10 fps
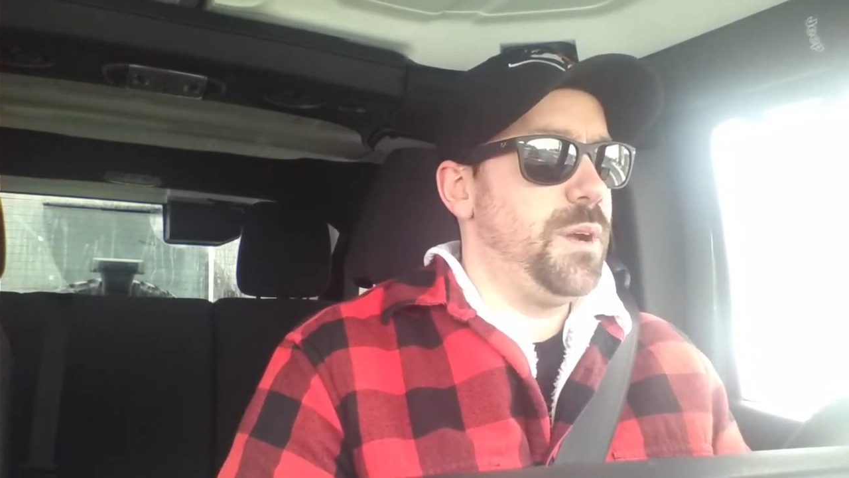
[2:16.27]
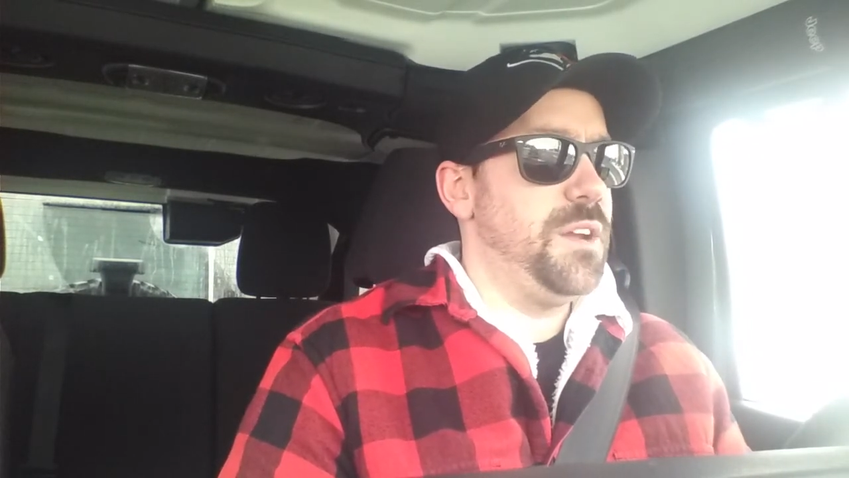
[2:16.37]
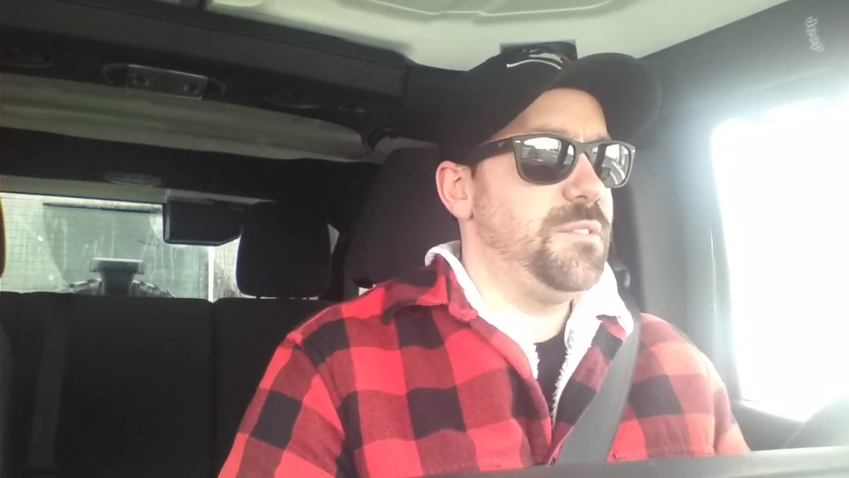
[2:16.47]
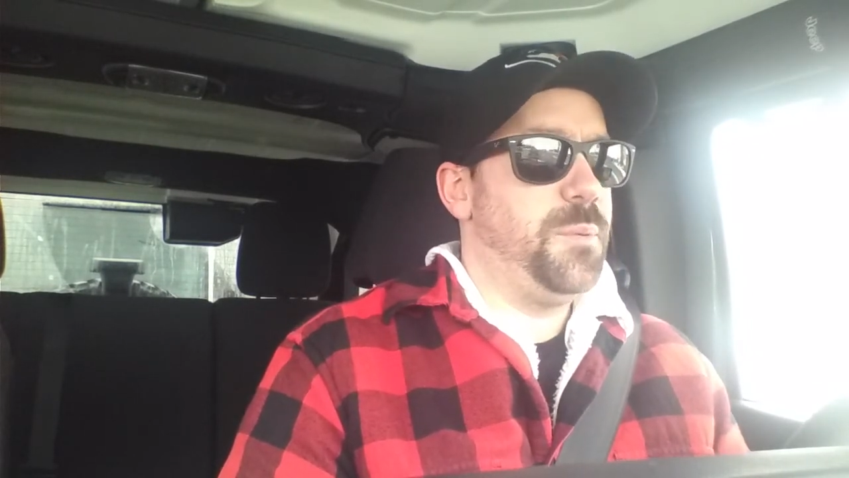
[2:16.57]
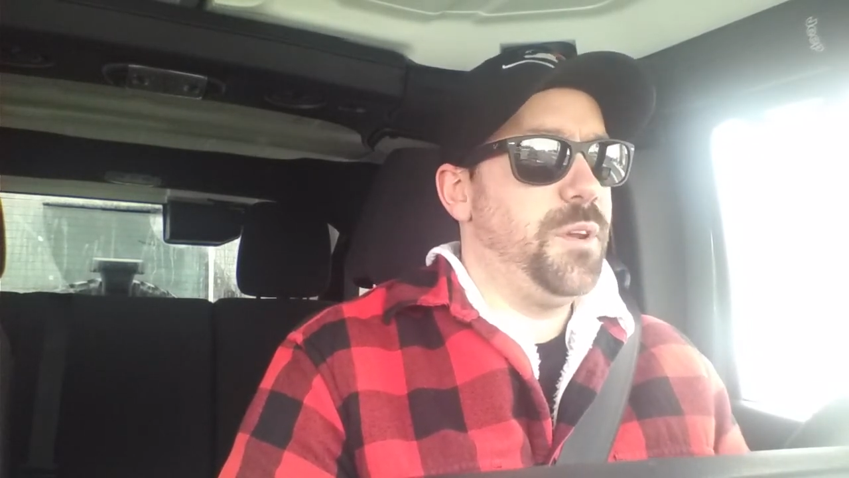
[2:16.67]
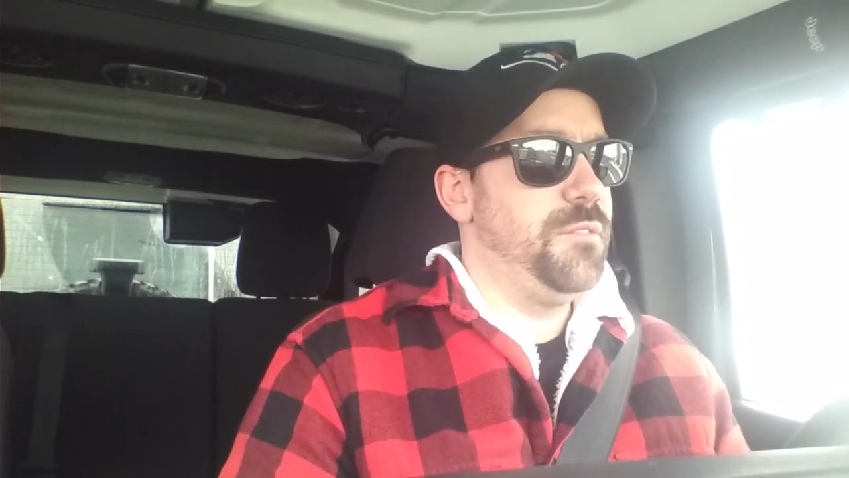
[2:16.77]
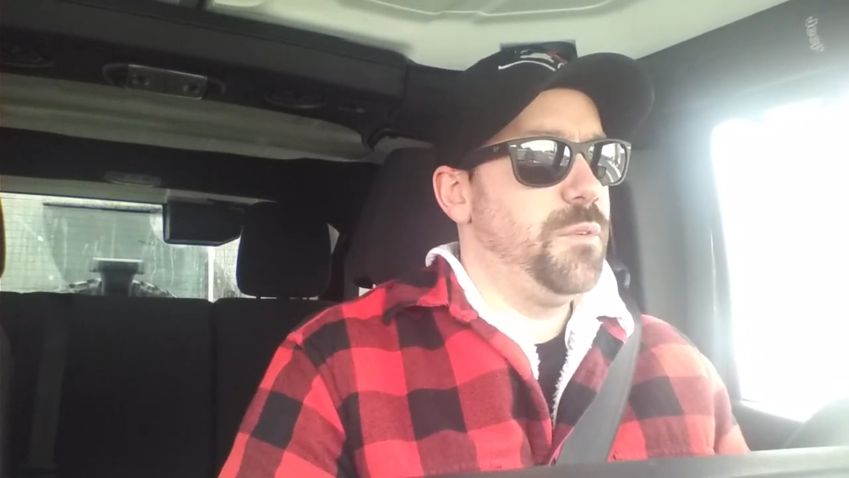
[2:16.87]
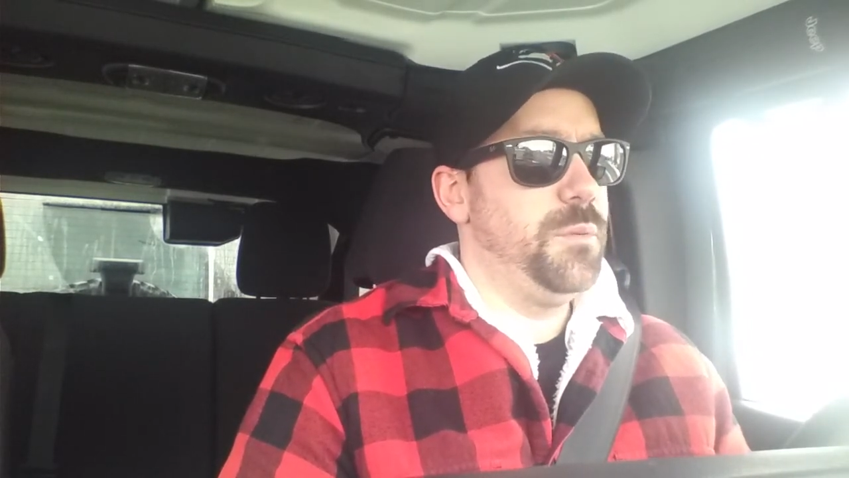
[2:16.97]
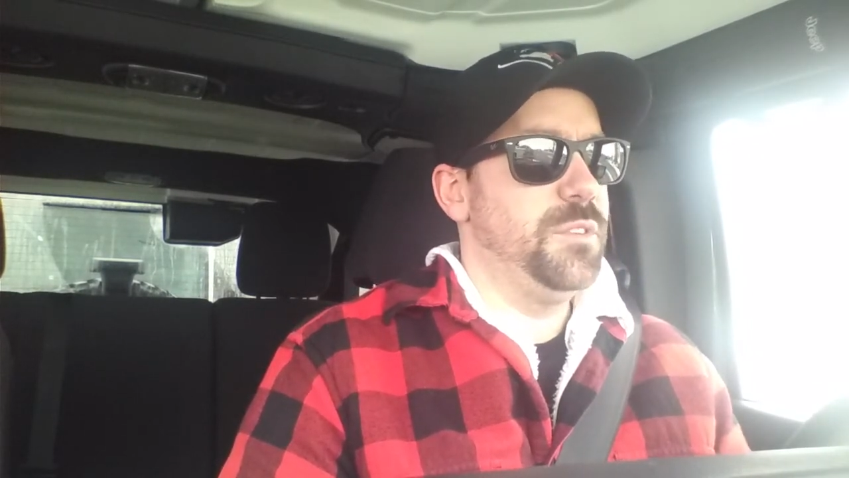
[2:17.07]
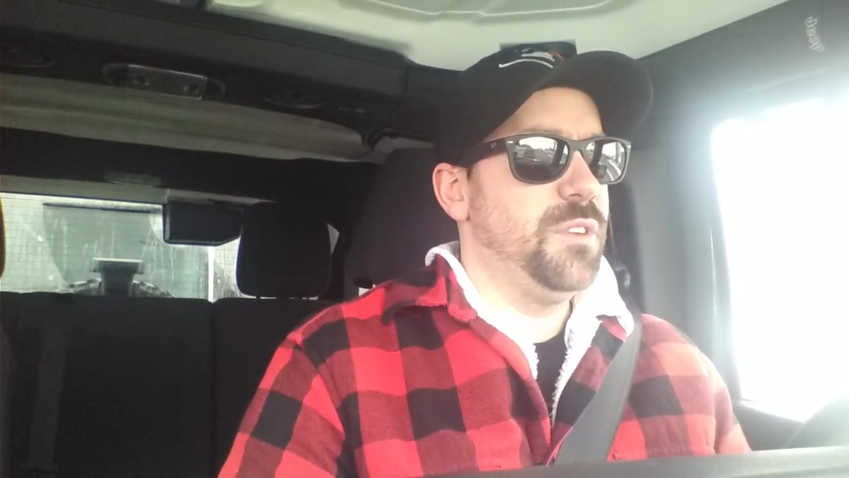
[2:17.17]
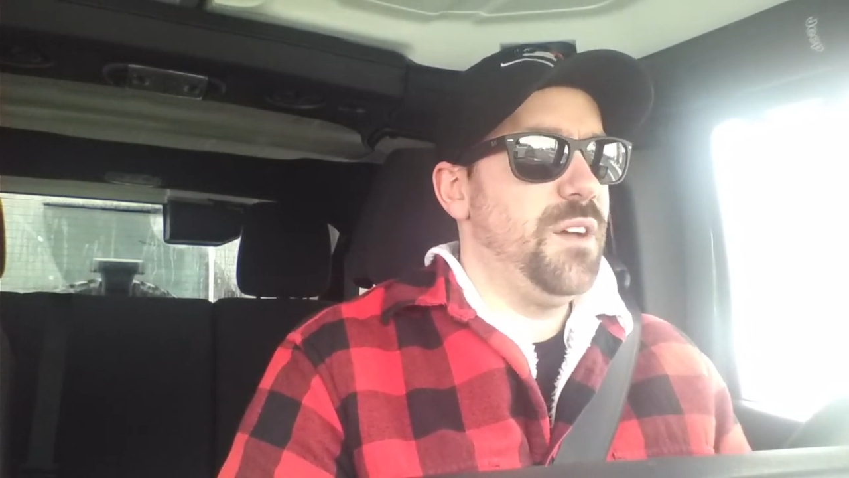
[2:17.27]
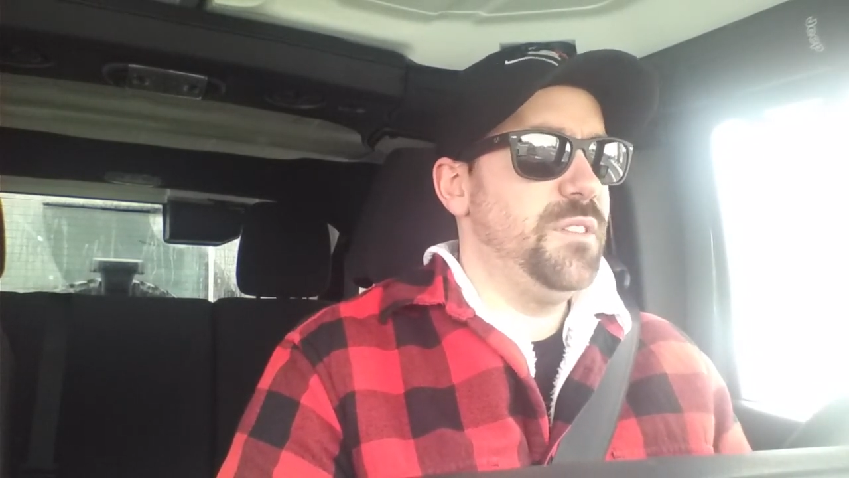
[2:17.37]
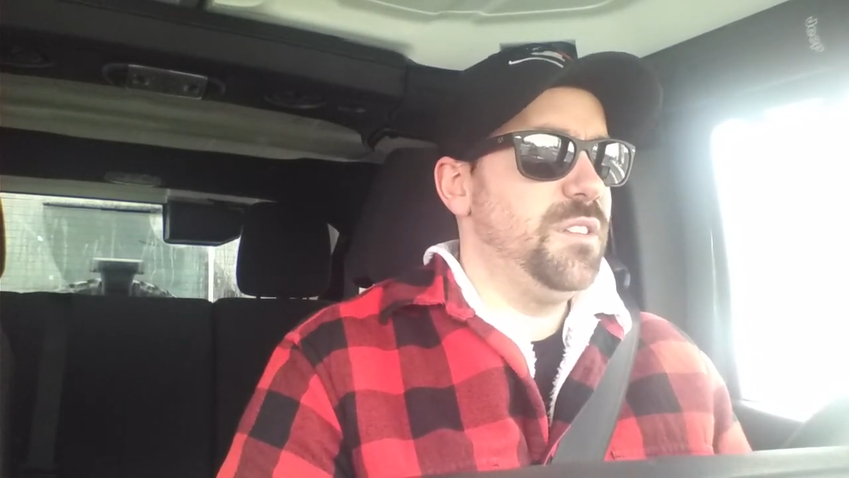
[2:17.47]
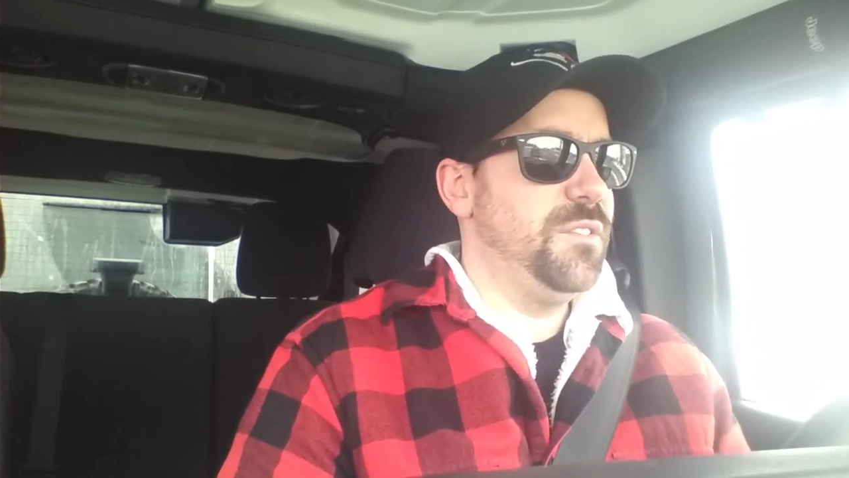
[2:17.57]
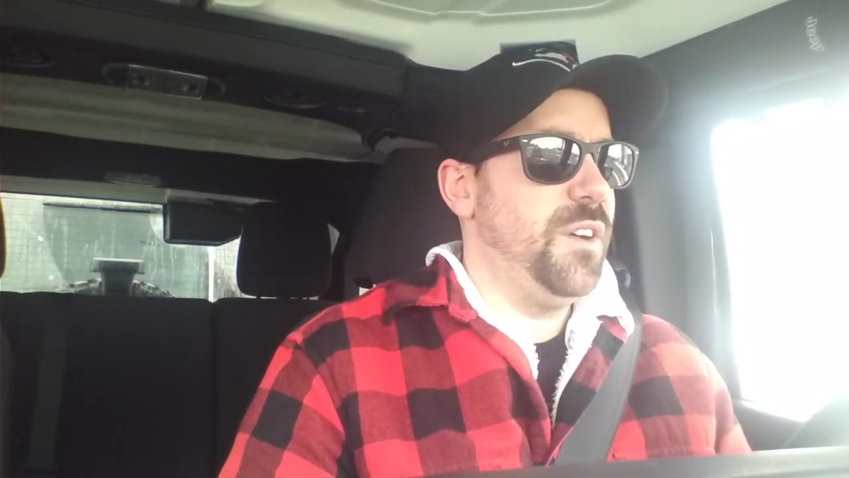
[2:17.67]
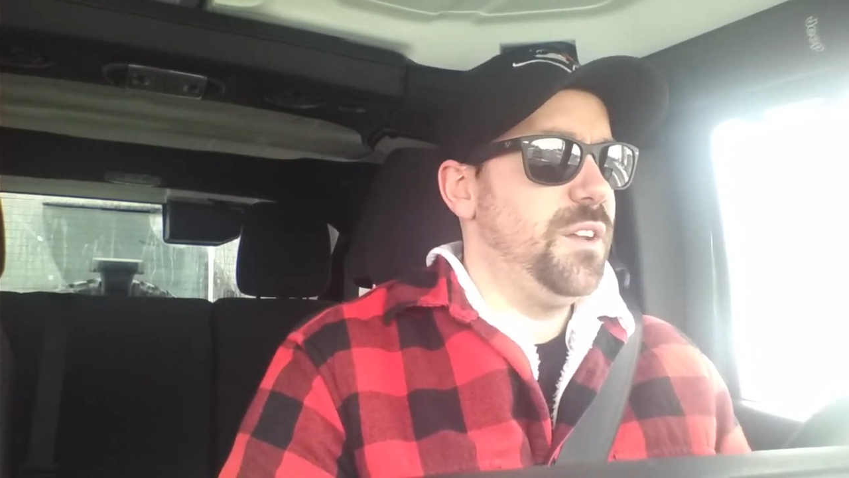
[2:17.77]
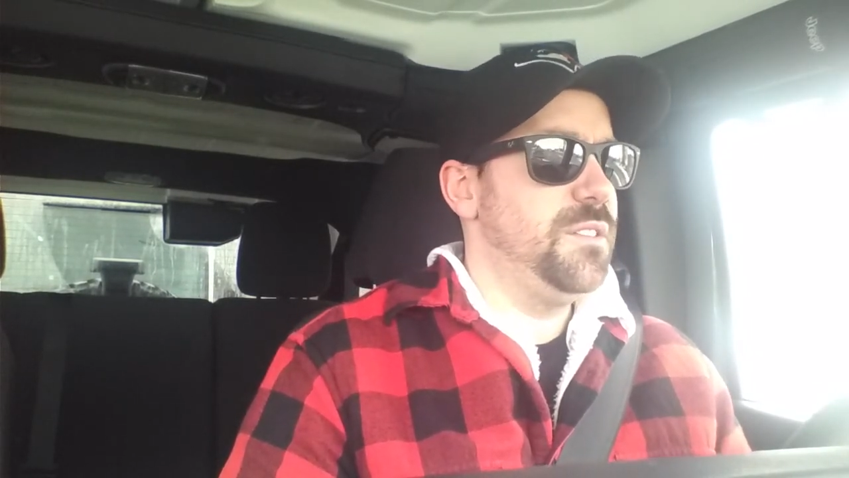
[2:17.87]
I just put it in four-wheel drive and it's fine.